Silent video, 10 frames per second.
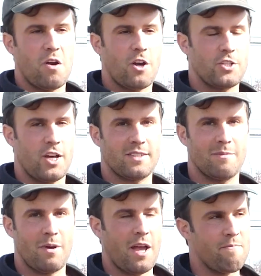are
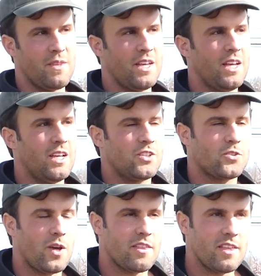daunted by.
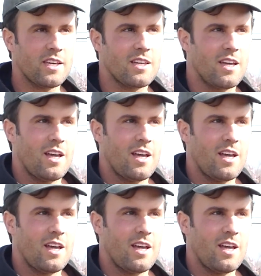So I think